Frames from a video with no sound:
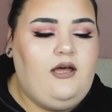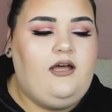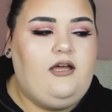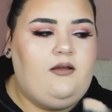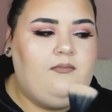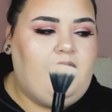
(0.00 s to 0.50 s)

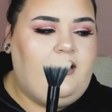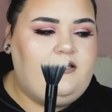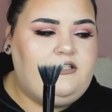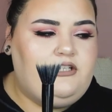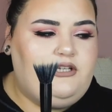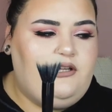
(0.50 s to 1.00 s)
Um,
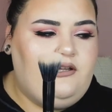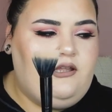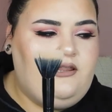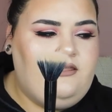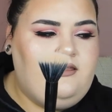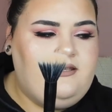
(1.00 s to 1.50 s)
I took
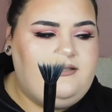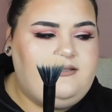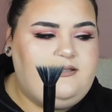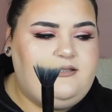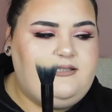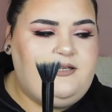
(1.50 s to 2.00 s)

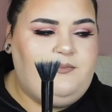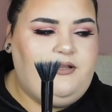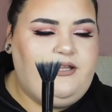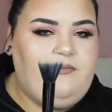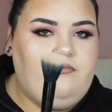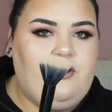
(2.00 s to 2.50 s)
this
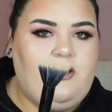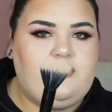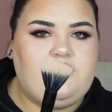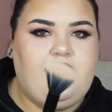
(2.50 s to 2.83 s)
stippling brush.